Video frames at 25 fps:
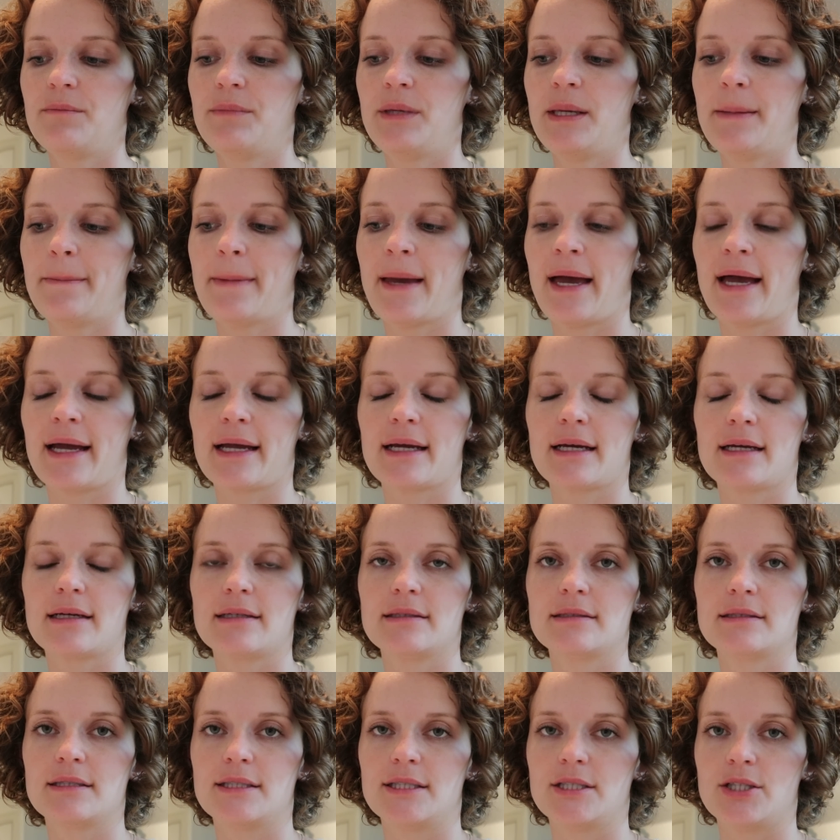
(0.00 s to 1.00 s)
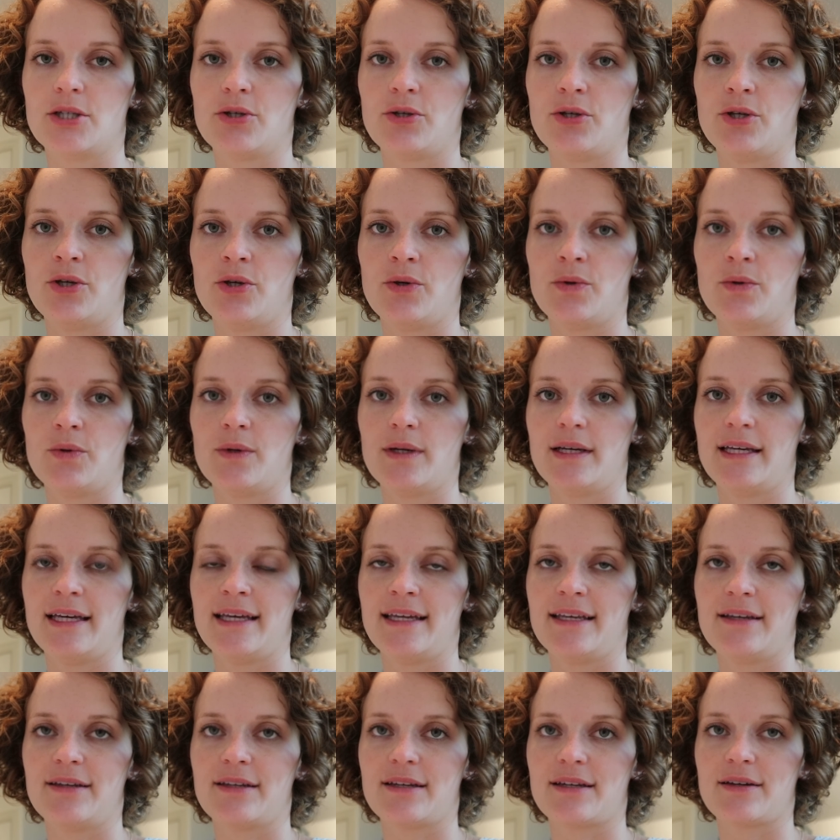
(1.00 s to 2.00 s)
be back to show you
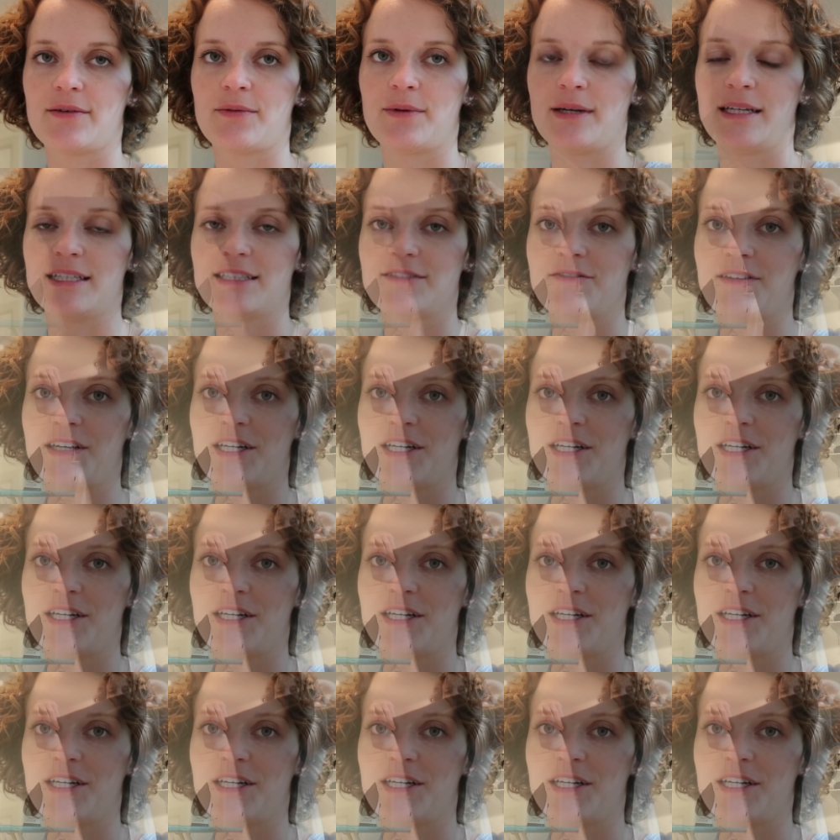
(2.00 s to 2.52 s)
it when it's